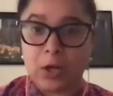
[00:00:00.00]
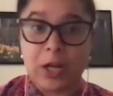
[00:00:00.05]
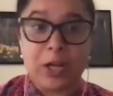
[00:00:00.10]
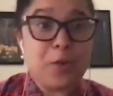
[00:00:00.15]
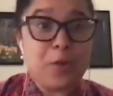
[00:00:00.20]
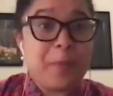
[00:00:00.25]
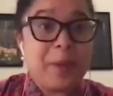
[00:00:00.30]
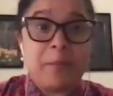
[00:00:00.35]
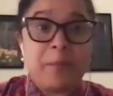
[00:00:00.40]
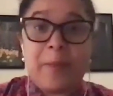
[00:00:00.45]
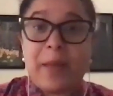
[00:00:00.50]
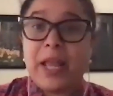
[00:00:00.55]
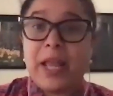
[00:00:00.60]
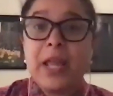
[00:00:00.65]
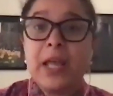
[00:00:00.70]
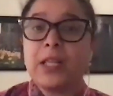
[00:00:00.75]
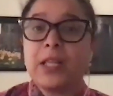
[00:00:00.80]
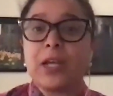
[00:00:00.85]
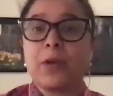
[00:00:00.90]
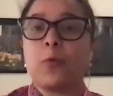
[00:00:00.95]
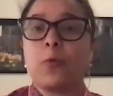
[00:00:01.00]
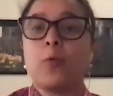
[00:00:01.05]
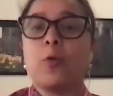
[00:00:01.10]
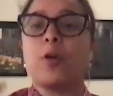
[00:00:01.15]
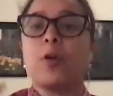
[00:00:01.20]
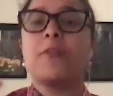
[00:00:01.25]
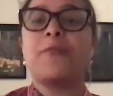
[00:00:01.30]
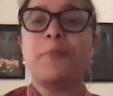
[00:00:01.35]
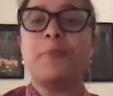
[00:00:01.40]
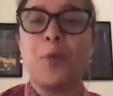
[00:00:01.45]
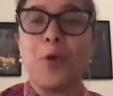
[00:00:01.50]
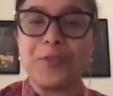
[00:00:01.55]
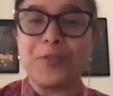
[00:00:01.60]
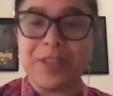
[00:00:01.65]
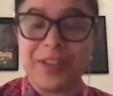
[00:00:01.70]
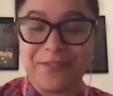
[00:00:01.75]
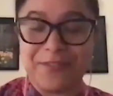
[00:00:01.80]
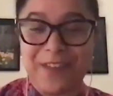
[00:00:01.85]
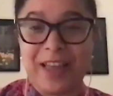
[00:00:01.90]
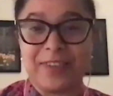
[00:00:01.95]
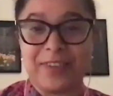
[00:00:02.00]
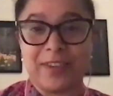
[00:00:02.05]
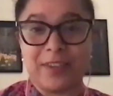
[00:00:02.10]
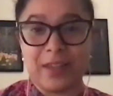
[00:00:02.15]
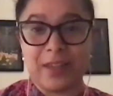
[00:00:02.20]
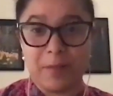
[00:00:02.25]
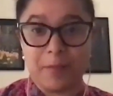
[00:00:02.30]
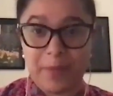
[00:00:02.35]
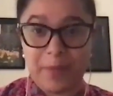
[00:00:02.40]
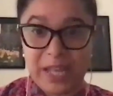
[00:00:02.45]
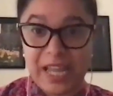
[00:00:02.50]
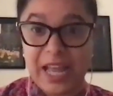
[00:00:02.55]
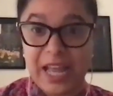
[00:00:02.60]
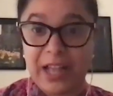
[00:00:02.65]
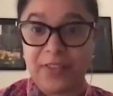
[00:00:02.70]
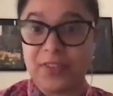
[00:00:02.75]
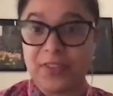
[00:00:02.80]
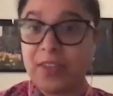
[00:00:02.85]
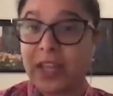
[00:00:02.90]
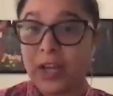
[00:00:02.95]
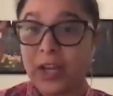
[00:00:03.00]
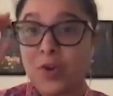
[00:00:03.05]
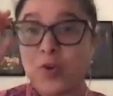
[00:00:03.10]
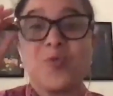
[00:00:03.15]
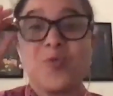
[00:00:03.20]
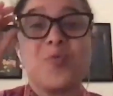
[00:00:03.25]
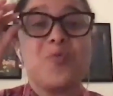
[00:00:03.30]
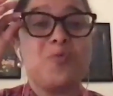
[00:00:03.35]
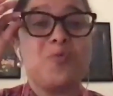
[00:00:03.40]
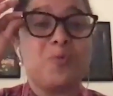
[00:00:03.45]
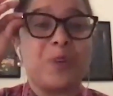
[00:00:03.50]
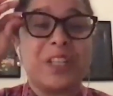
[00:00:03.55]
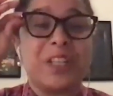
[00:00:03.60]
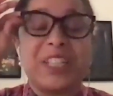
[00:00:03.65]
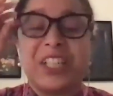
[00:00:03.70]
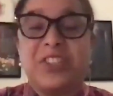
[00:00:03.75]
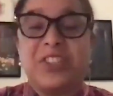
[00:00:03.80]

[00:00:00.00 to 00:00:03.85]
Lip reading: It could be like, we're multifaceted beings. Like, who really